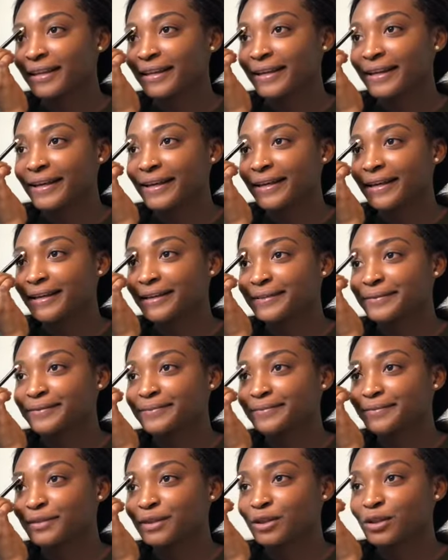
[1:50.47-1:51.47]
yeah,
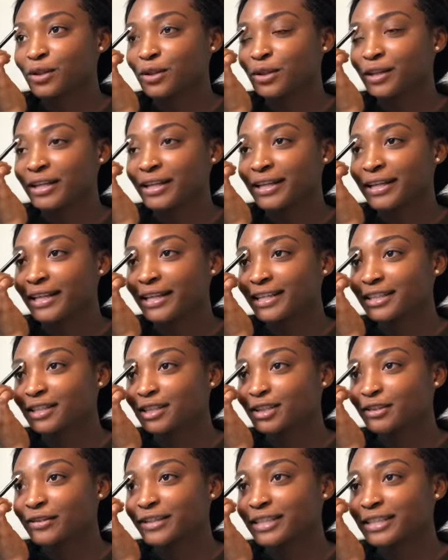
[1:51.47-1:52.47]
there's no
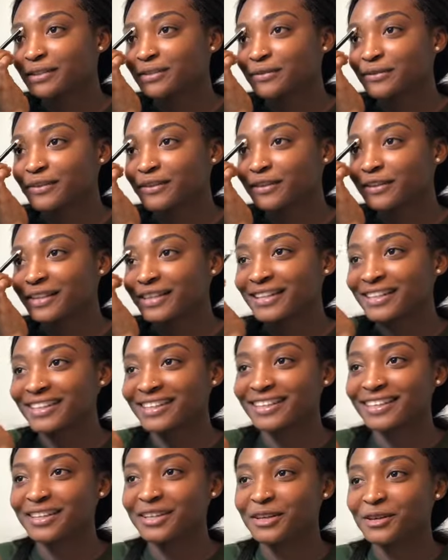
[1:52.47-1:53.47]
reason for it.
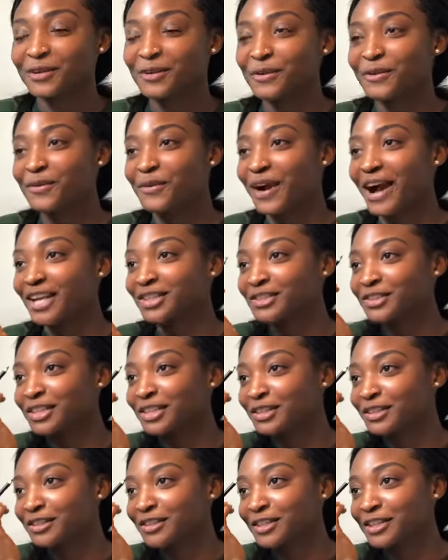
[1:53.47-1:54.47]
We're
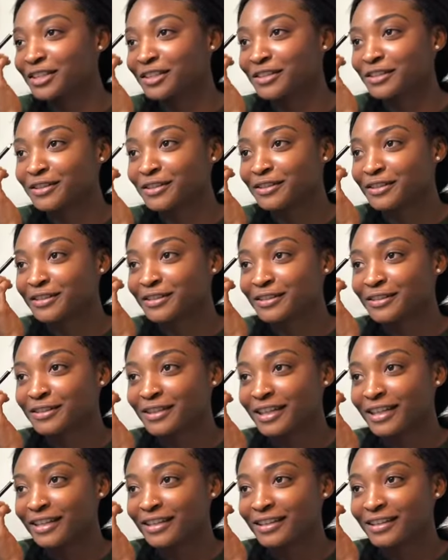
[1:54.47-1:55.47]
actually good girls,
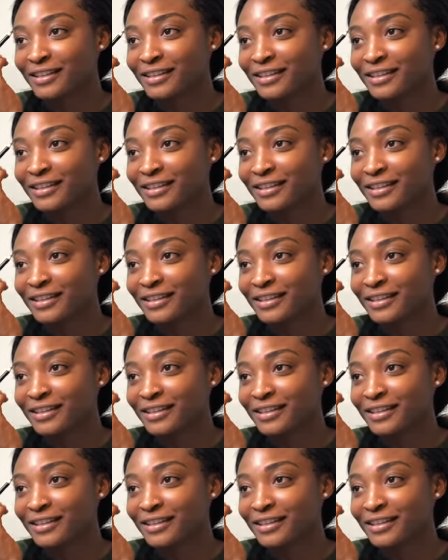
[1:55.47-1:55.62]
right?